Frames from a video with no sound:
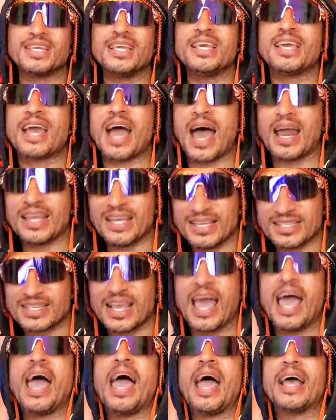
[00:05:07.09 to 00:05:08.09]
He got his
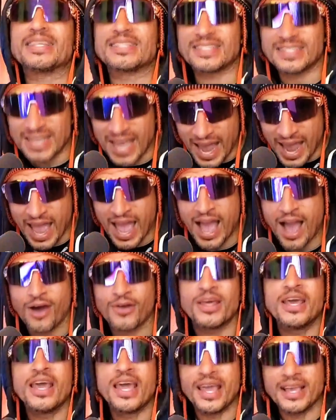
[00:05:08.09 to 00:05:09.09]
ass
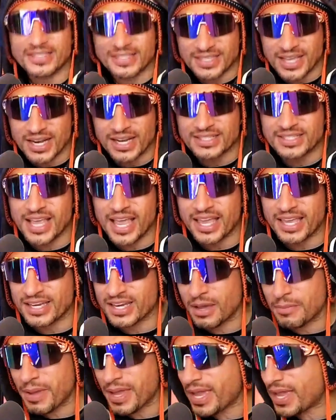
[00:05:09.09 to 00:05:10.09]
down instead of taking
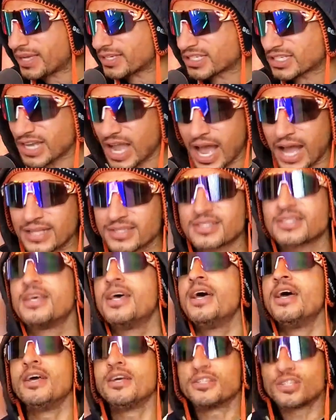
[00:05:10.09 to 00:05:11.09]
them headshots.
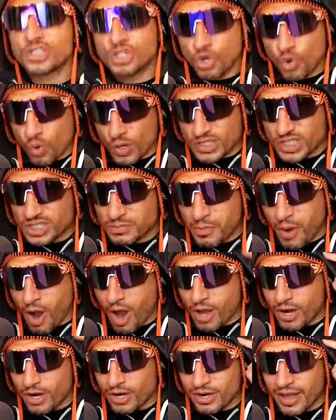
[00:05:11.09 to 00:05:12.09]
Tua's
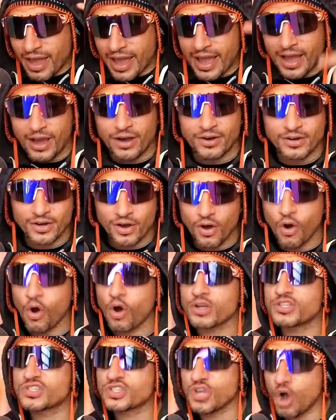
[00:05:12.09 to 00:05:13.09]
smarter now,
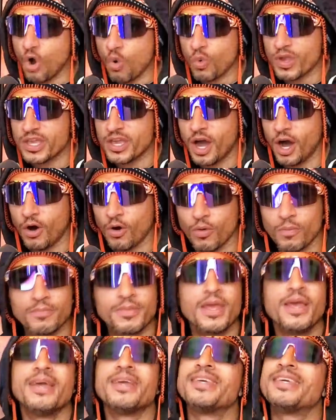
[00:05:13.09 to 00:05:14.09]
or so we hope.
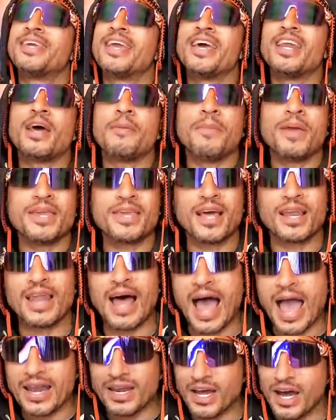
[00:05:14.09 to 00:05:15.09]
Get him in your
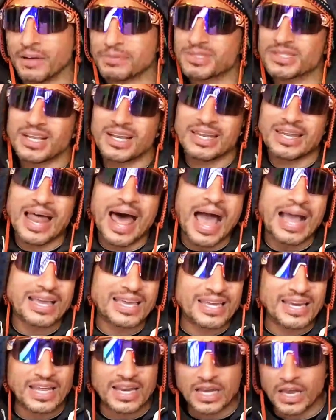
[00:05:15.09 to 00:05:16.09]
lineups. Lock
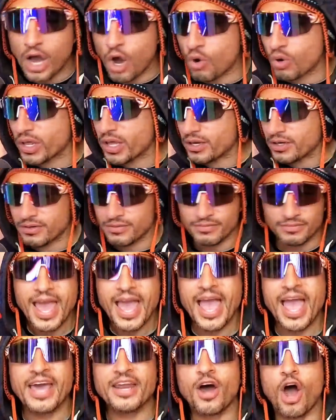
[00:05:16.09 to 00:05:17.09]
it and load it.
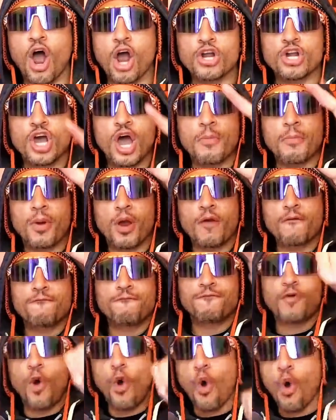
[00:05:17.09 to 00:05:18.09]
And our number
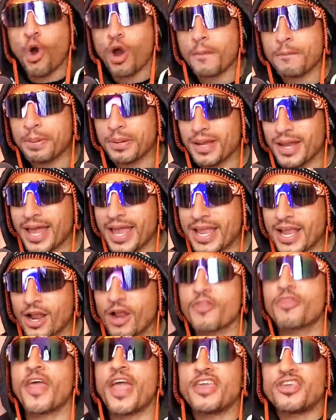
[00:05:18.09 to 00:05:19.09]
4
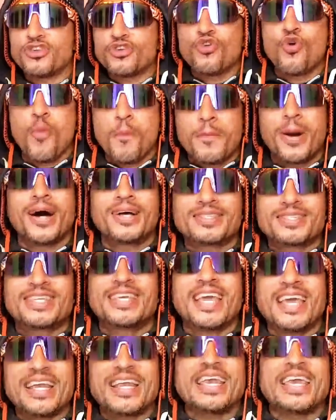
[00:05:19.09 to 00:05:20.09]
player that you must
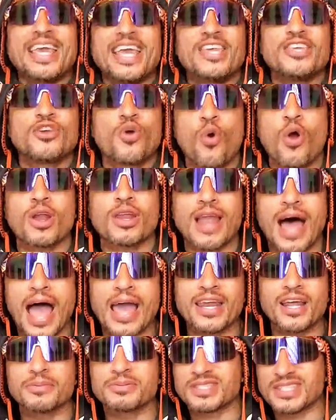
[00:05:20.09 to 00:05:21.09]
get in your
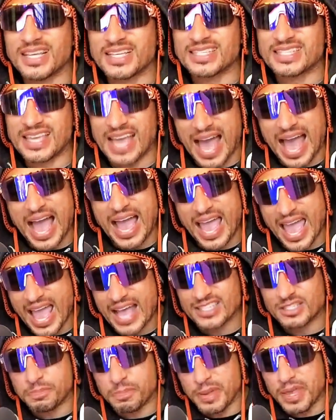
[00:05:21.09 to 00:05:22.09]
lineups, this guy
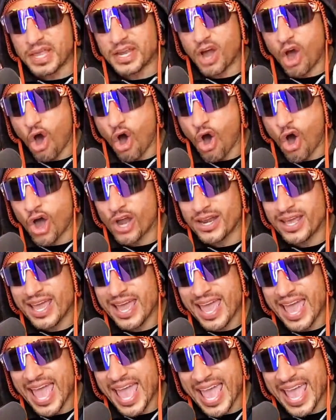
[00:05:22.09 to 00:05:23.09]
has been on
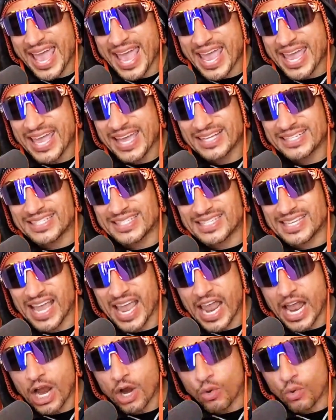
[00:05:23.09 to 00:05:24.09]
a
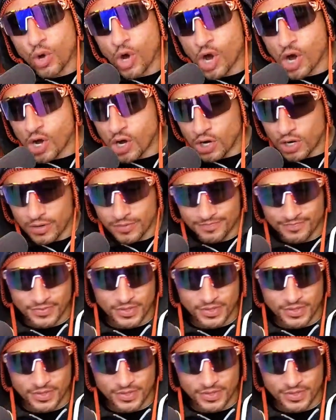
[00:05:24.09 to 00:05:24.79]
terror.